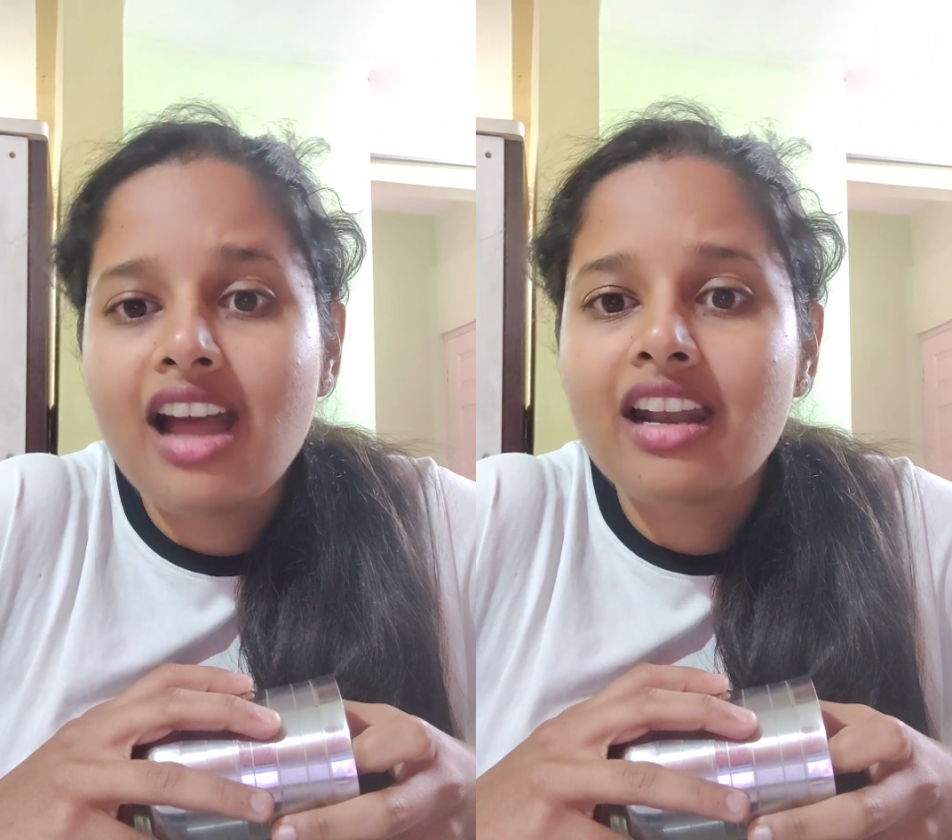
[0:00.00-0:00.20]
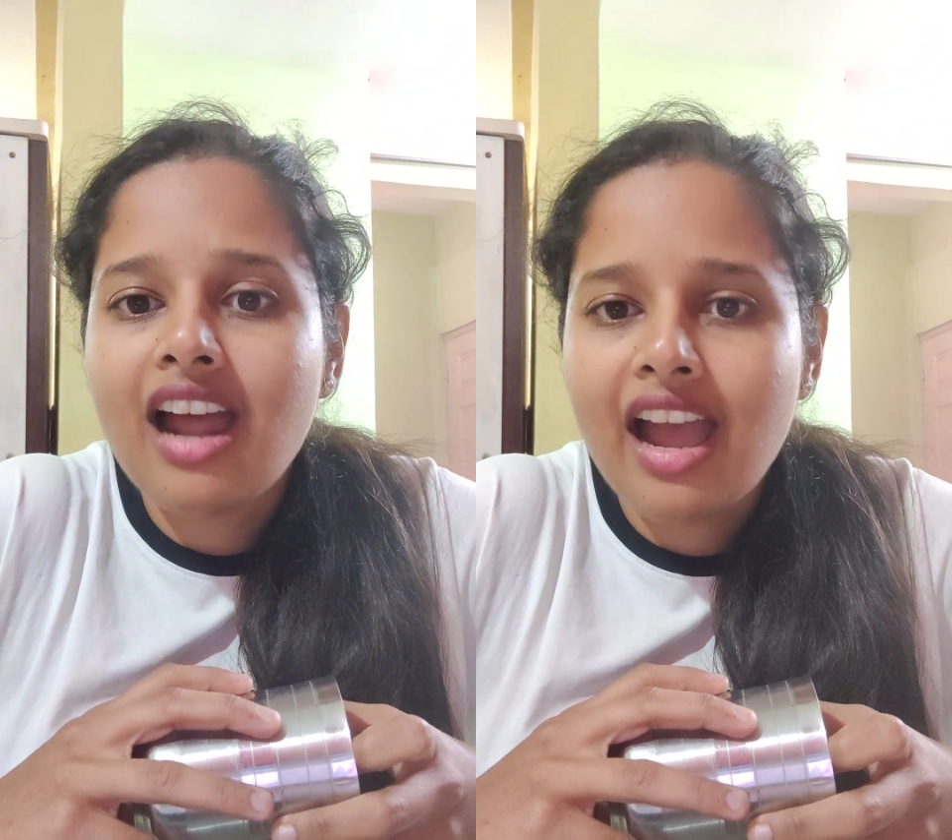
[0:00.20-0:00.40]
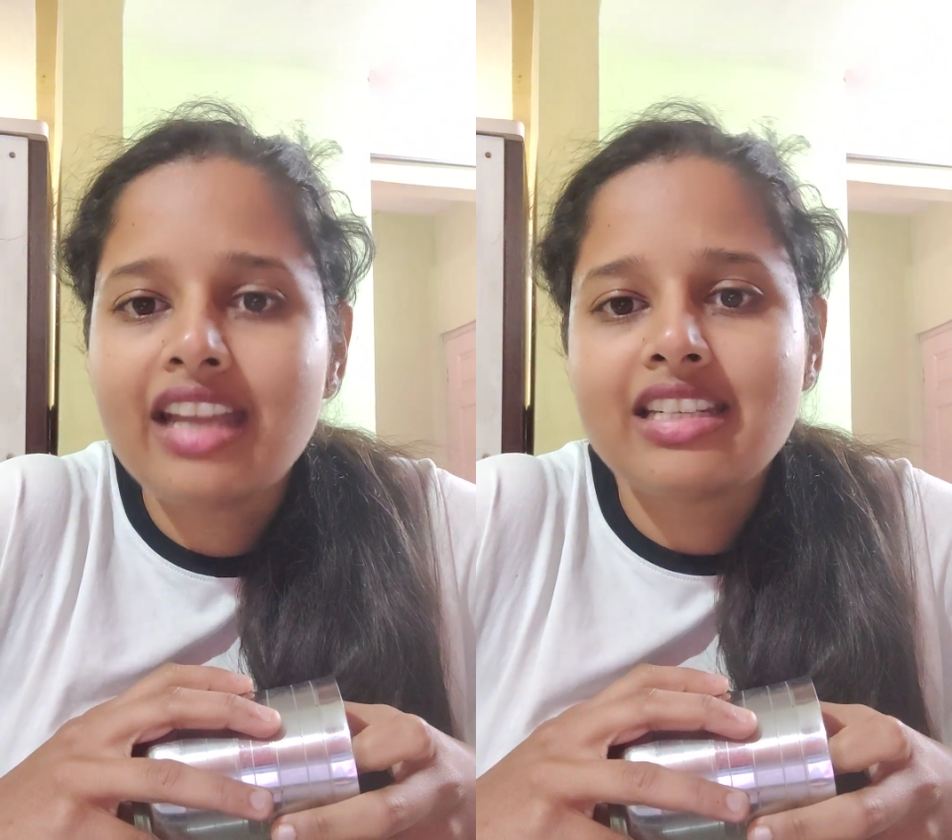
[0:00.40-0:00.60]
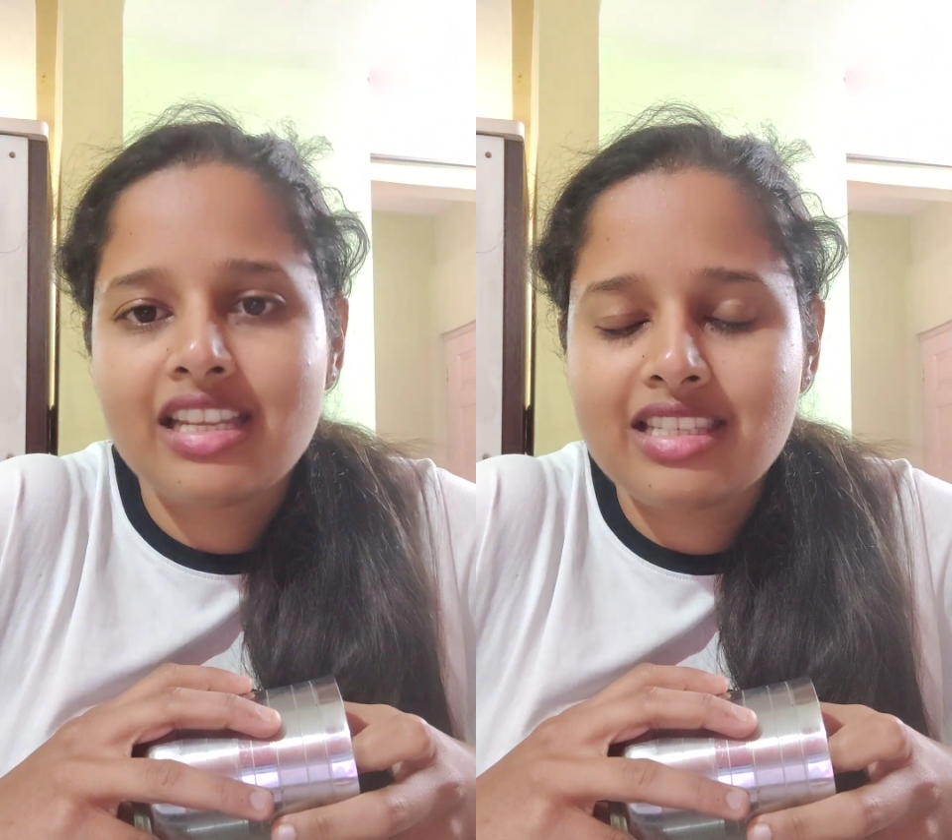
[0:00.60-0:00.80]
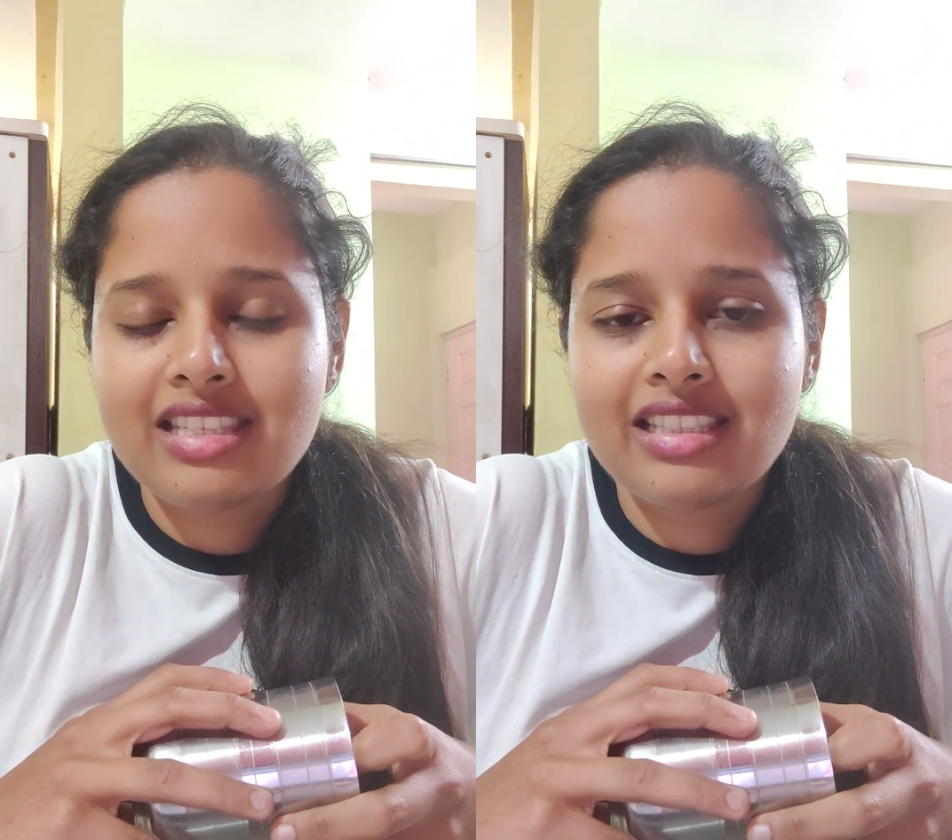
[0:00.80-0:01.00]
are high
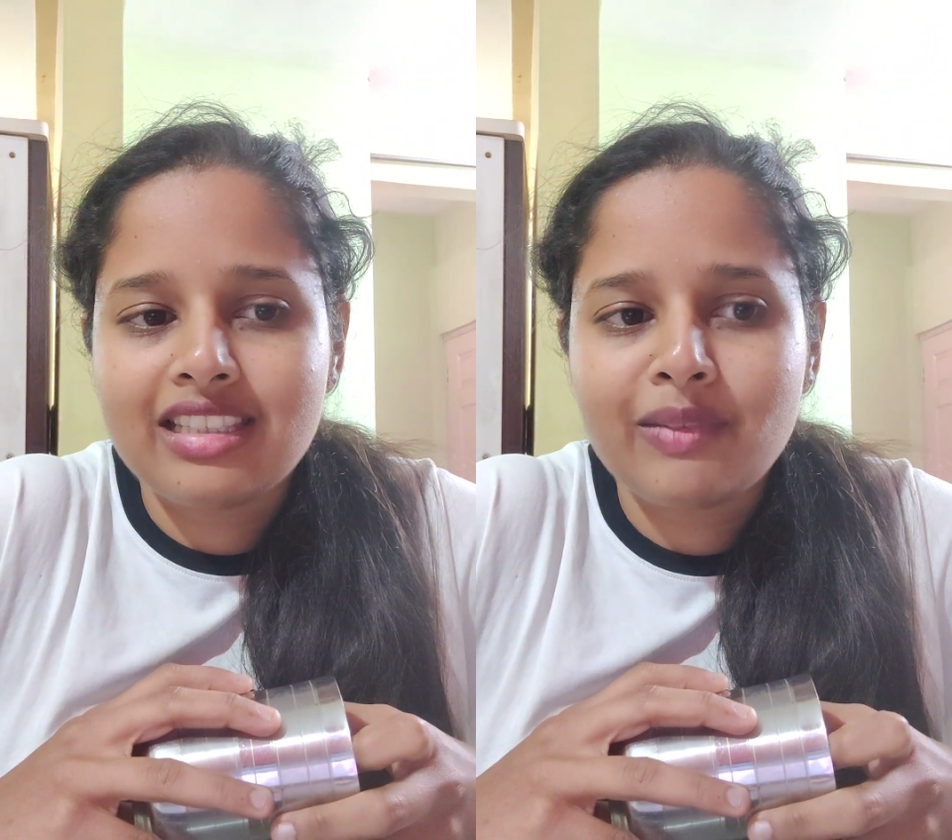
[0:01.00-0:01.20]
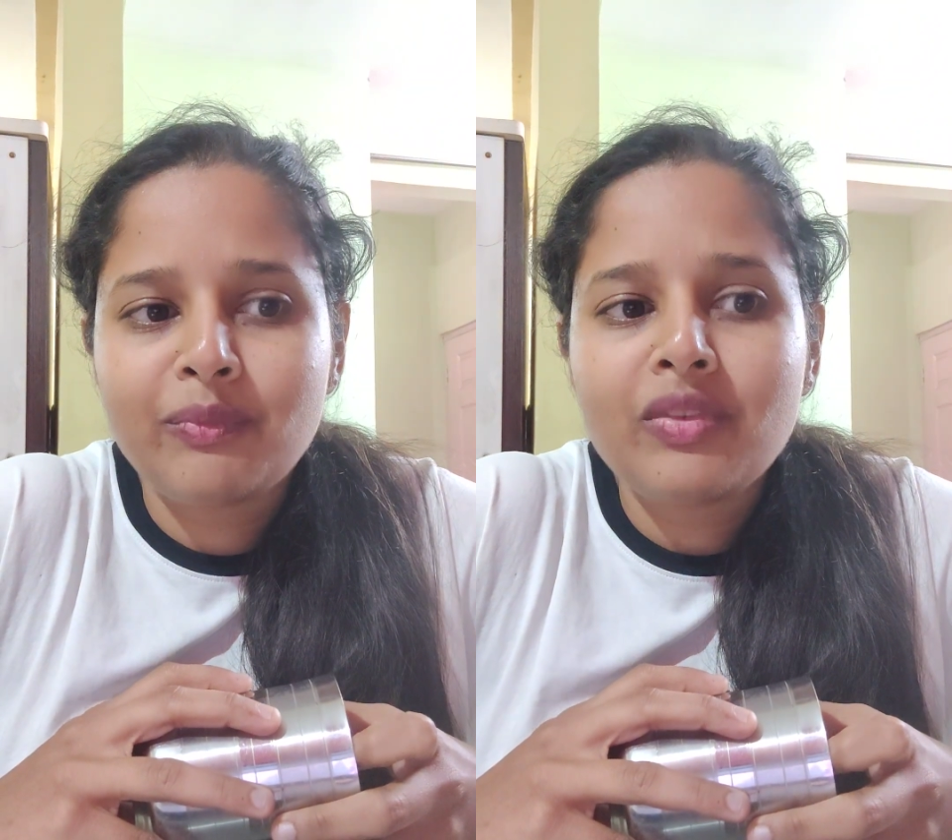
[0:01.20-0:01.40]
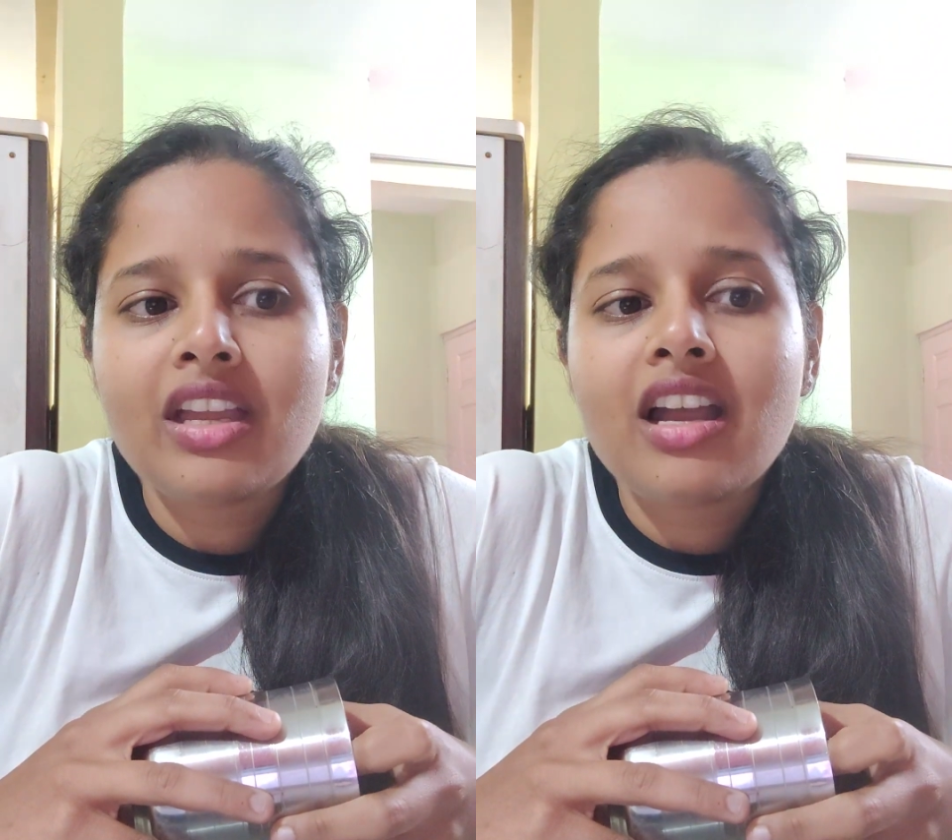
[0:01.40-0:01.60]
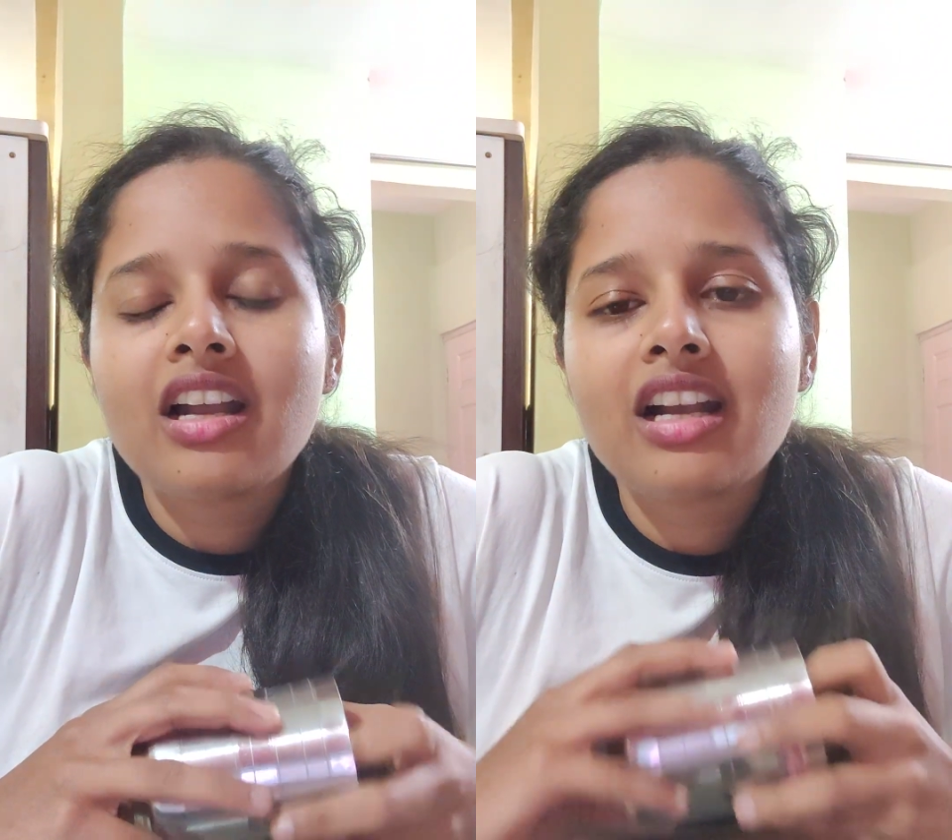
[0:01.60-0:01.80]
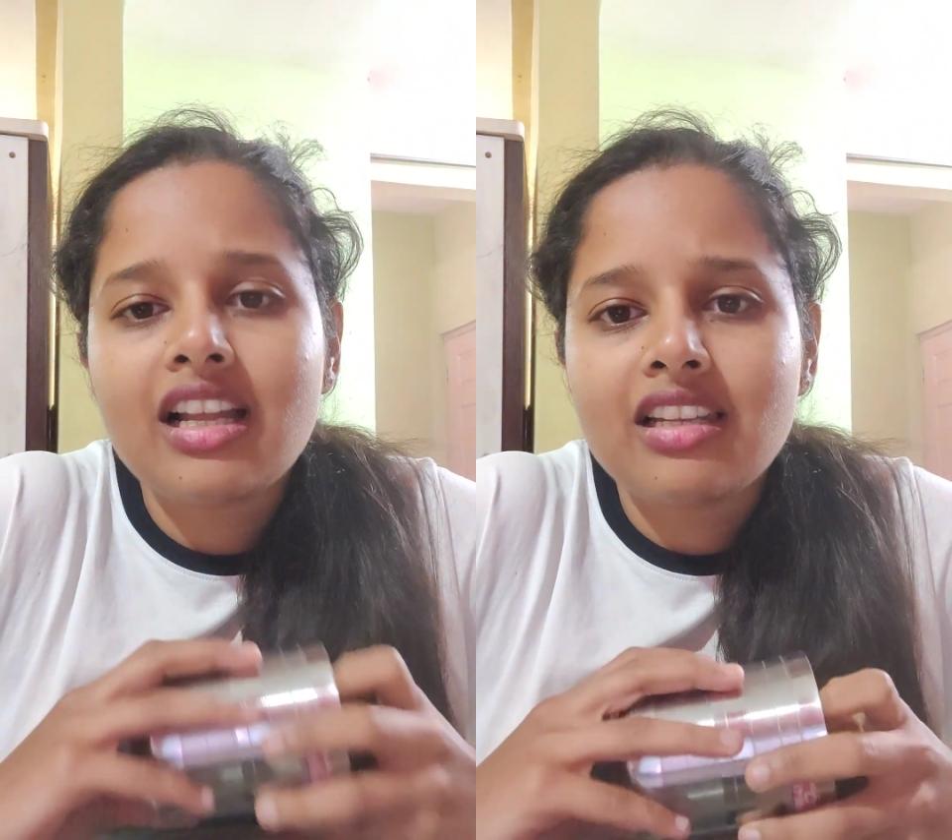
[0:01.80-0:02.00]
density.
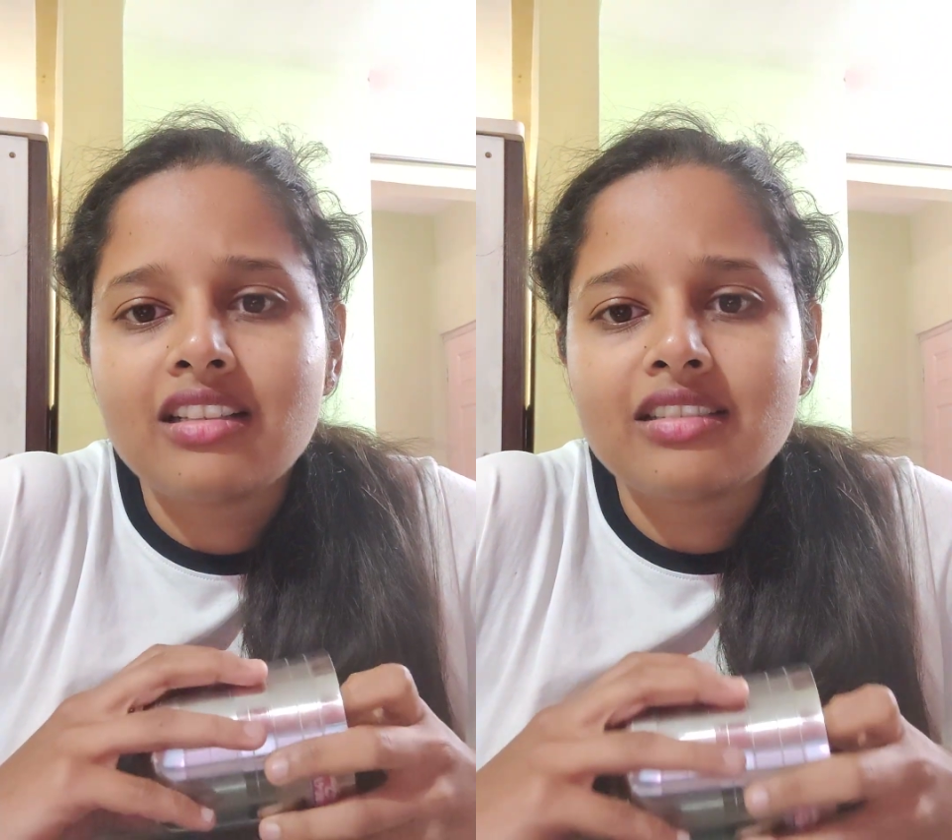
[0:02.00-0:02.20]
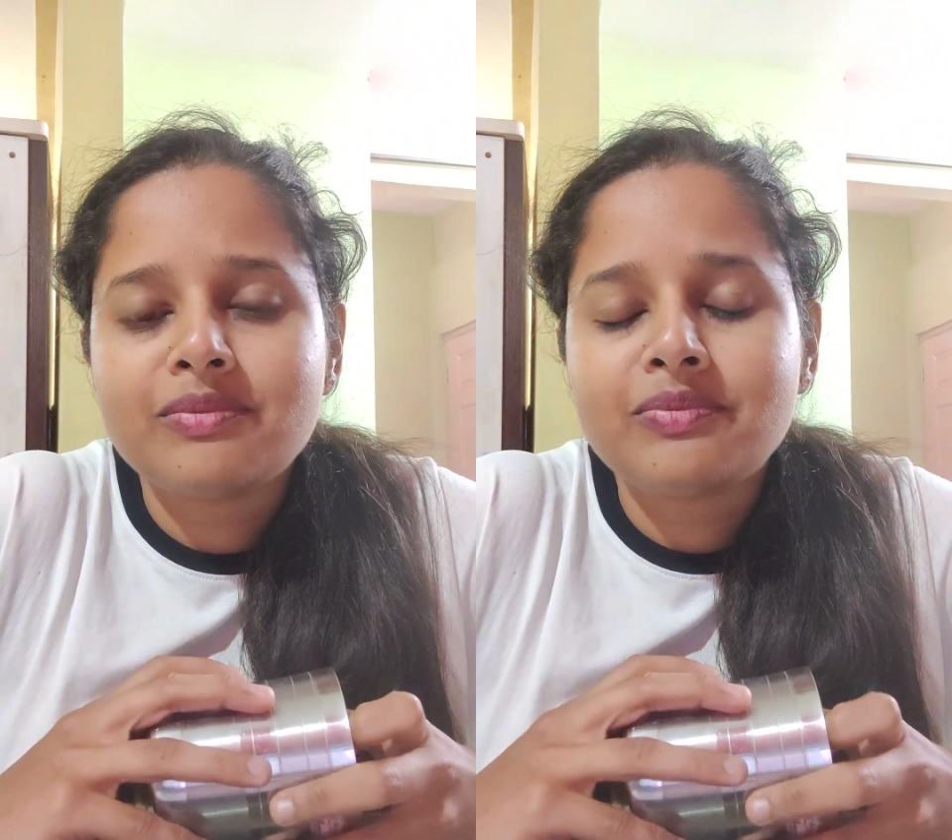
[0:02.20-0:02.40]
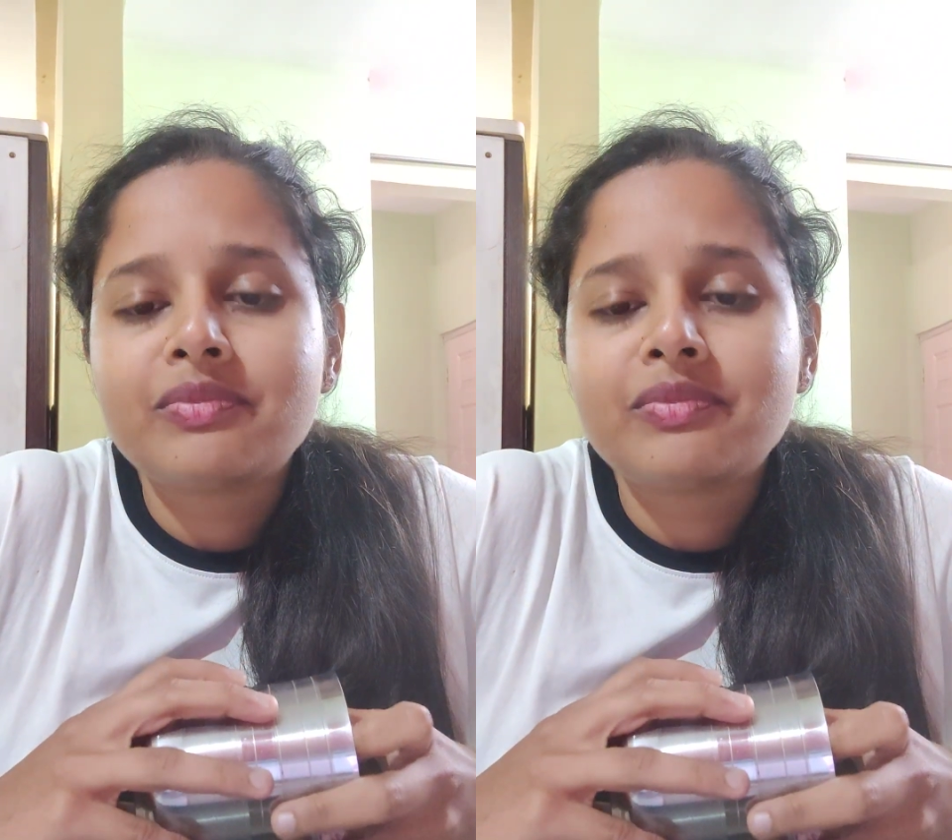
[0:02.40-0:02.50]
Color.